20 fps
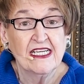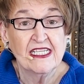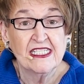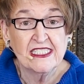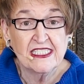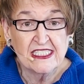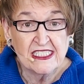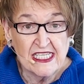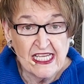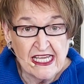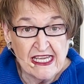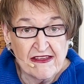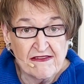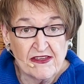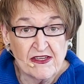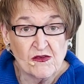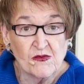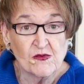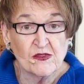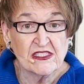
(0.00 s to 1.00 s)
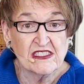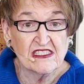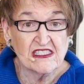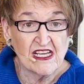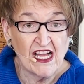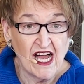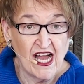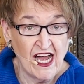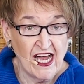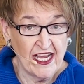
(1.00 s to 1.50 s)
David was
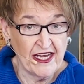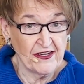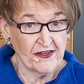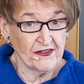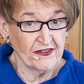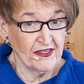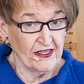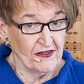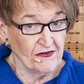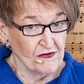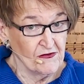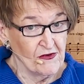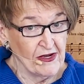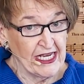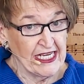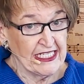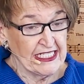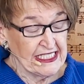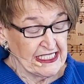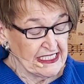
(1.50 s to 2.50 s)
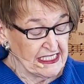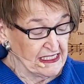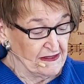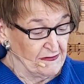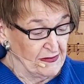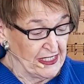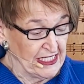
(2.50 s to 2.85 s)
tired of waiting to be